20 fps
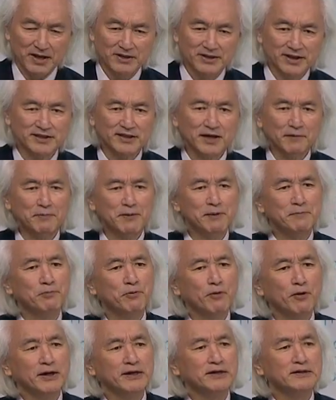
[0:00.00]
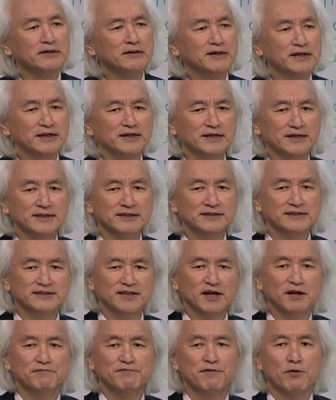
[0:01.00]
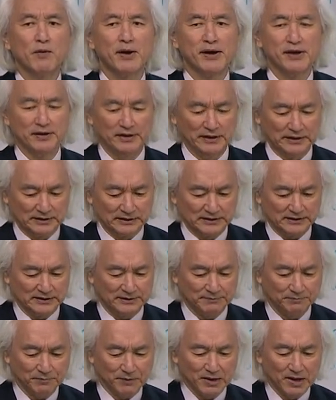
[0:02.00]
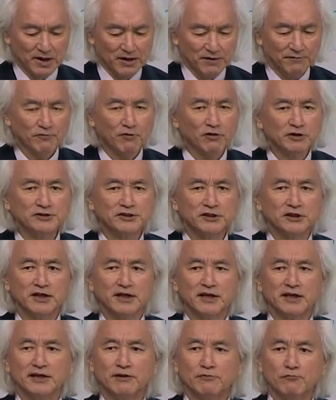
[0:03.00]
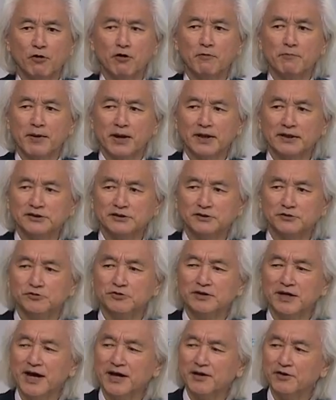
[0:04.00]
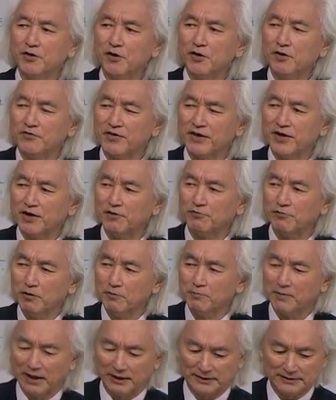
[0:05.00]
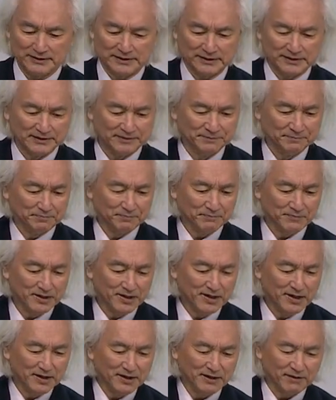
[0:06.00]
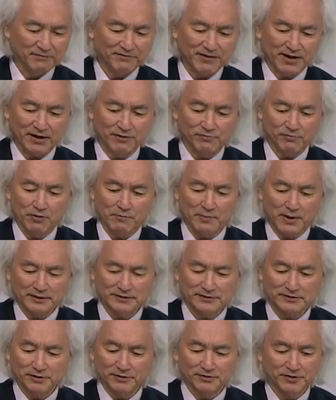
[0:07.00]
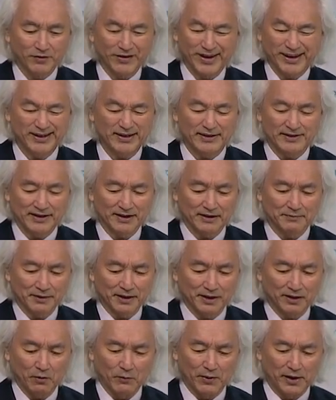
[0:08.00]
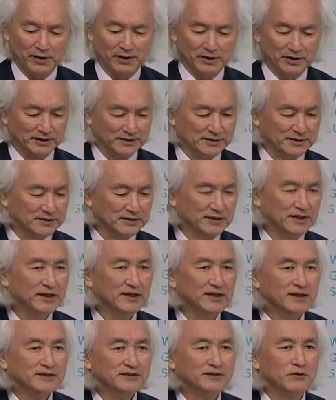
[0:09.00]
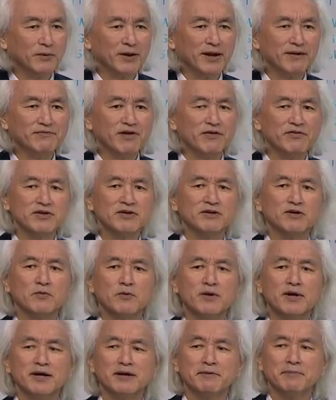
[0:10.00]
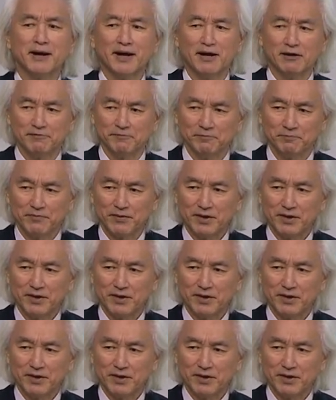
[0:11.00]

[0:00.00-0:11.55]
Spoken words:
The tipping point is self-awareness. Fortunately, robots do not know they are robots. In fact, robots don't know anything about awareness. So we have nothing to worry about.